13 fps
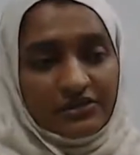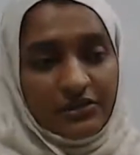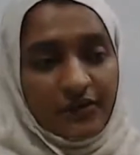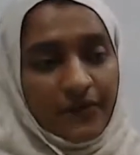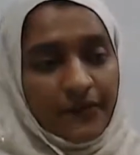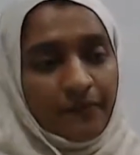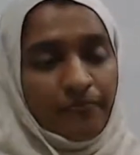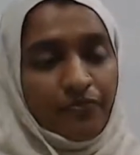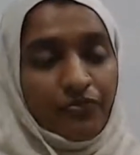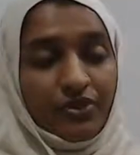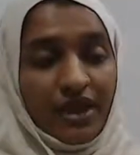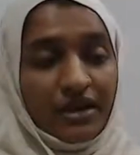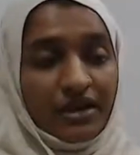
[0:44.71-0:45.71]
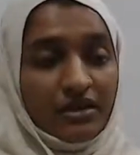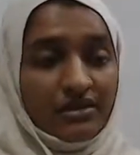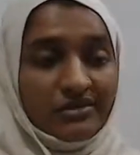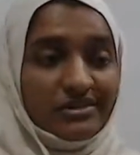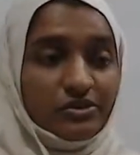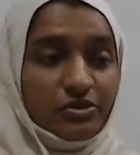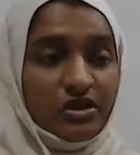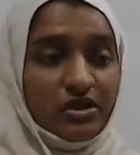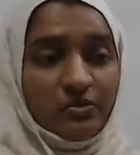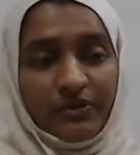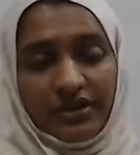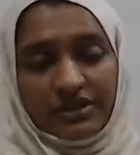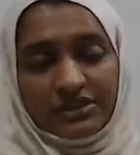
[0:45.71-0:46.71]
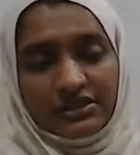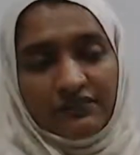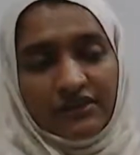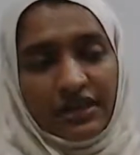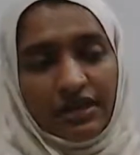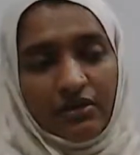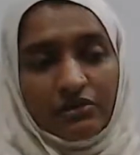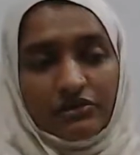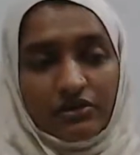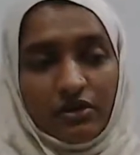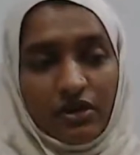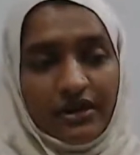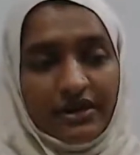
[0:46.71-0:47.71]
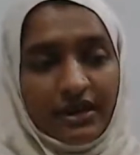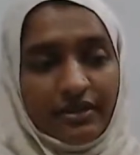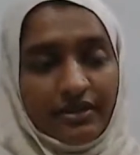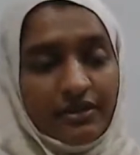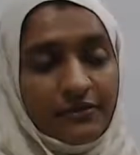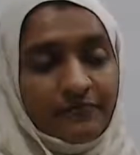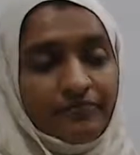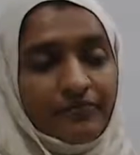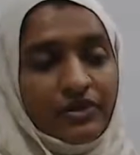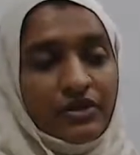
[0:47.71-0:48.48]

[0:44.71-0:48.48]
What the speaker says: that asexual reproduction we can also call it as the